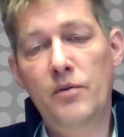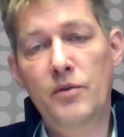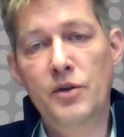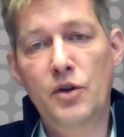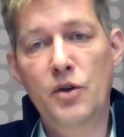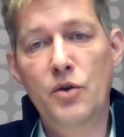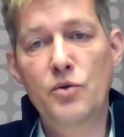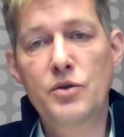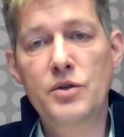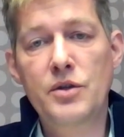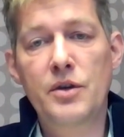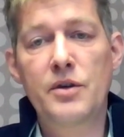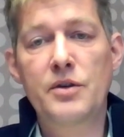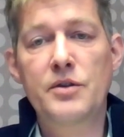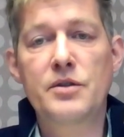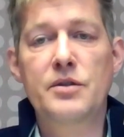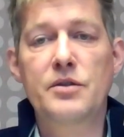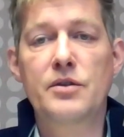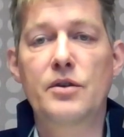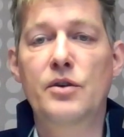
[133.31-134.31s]

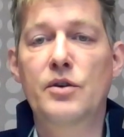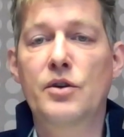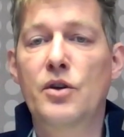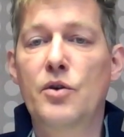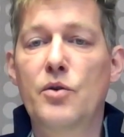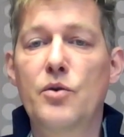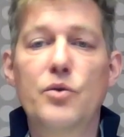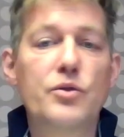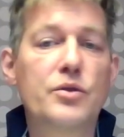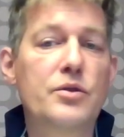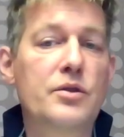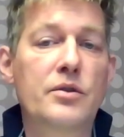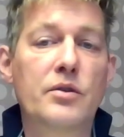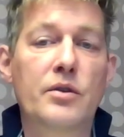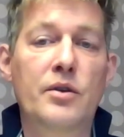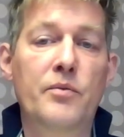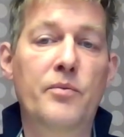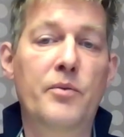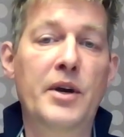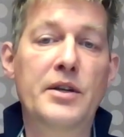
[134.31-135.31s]
users use
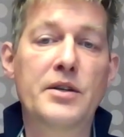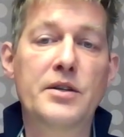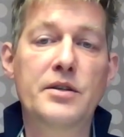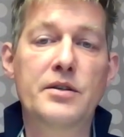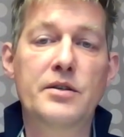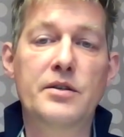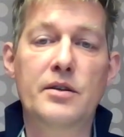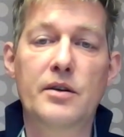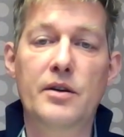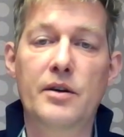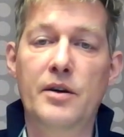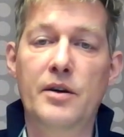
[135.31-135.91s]
the rich